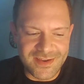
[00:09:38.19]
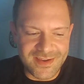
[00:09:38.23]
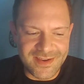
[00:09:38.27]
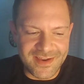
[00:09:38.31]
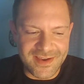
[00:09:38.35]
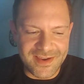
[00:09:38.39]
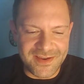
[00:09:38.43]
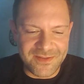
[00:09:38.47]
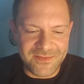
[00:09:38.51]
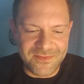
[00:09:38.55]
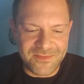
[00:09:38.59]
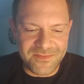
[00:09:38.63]

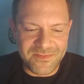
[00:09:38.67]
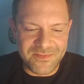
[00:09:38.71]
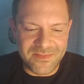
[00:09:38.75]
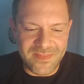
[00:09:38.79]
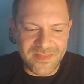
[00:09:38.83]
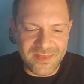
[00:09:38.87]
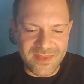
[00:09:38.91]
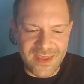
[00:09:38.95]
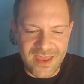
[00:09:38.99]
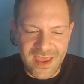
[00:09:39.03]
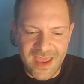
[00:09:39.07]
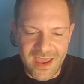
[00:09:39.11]

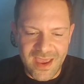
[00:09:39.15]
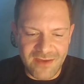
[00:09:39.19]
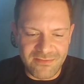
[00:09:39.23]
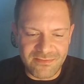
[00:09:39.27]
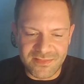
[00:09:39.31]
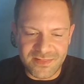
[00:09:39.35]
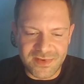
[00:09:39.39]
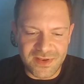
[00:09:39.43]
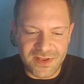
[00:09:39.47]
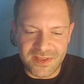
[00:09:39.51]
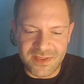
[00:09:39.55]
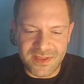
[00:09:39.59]

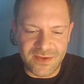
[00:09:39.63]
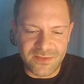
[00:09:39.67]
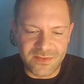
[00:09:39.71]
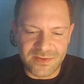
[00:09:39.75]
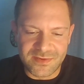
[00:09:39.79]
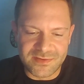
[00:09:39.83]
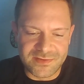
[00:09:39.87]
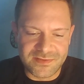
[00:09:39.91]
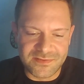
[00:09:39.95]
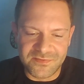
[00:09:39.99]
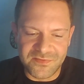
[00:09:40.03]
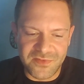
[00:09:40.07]
there
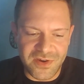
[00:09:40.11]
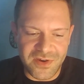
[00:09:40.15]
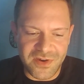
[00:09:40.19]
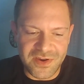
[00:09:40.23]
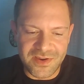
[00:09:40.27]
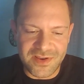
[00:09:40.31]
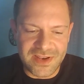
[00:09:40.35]
was very